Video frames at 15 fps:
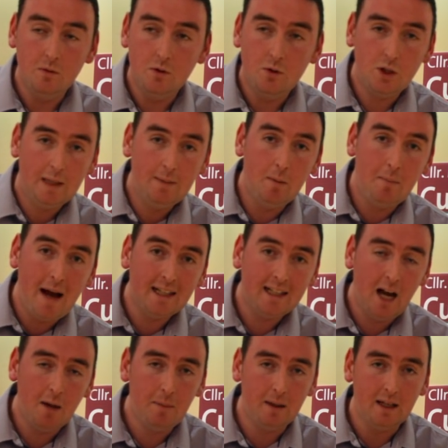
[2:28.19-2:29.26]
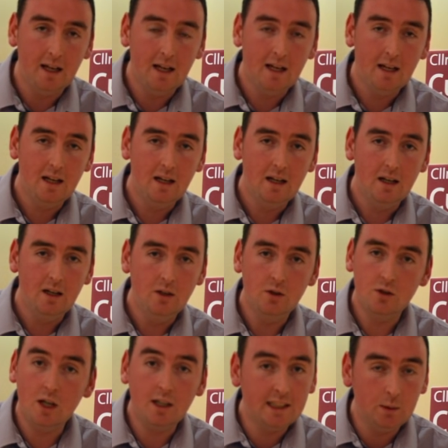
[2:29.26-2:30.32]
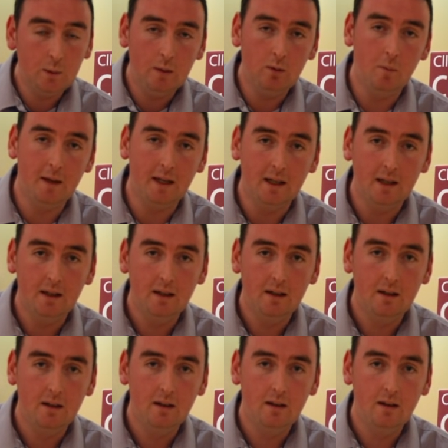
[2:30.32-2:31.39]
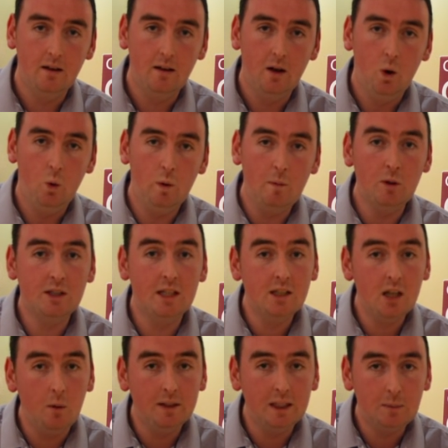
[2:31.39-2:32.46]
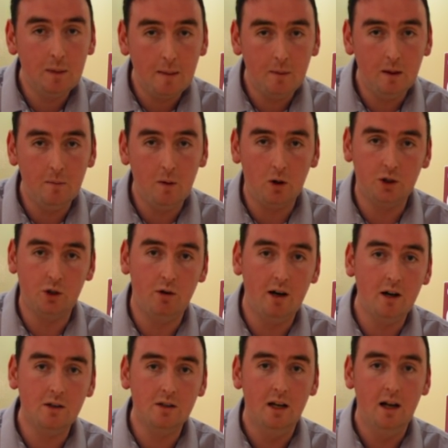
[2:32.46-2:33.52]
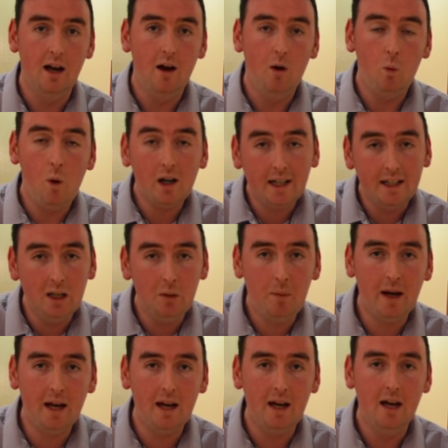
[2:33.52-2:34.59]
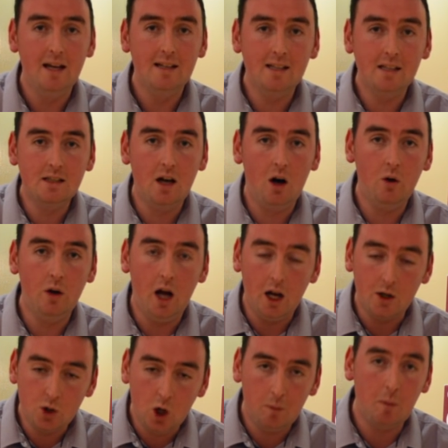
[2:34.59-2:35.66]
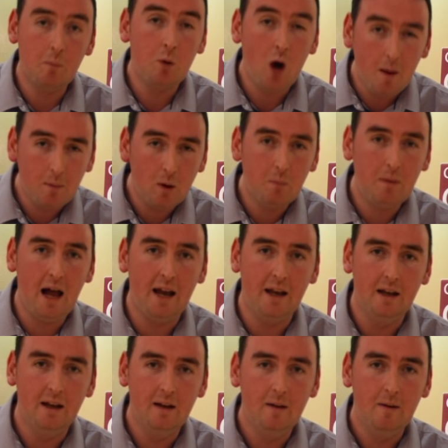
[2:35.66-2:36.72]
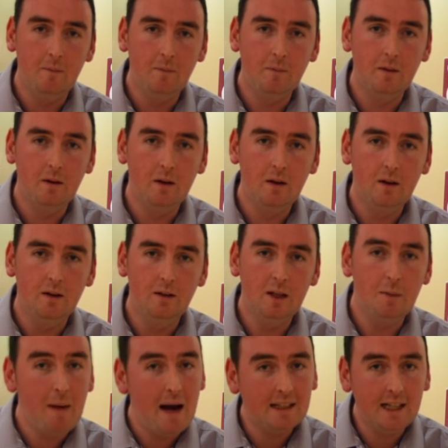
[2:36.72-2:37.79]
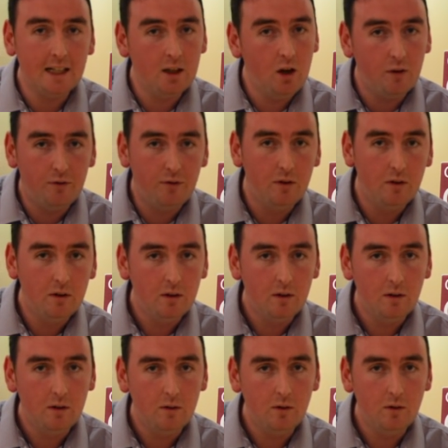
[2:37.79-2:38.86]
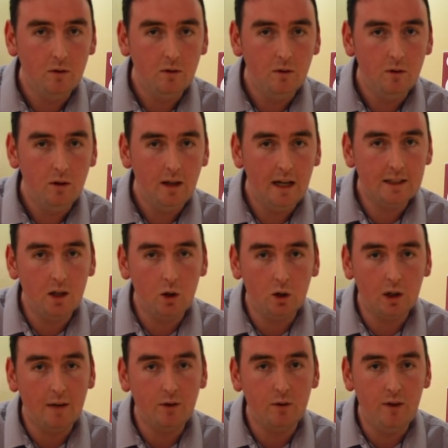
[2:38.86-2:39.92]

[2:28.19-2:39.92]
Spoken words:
to keep a bank happy does not sit well with me. We must sit down with these people in mortgage arrears. What can they pay? Sit down and draw up a proper plan. The bank's had enough. Let's now look after